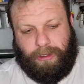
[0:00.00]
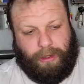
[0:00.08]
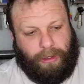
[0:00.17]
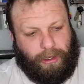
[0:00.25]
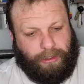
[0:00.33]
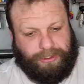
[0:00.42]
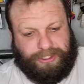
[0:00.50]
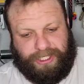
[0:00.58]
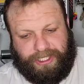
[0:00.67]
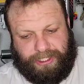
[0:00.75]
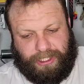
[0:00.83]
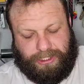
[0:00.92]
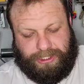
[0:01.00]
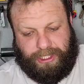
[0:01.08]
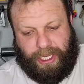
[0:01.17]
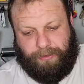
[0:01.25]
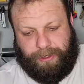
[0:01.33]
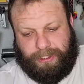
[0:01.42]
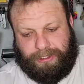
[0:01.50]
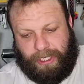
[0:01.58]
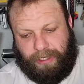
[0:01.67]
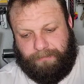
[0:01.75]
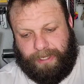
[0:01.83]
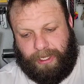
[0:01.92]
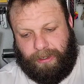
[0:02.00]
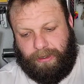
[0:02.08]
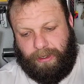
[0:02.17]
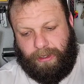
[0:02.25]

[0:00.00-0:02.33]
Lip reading: all those details, now we can talk about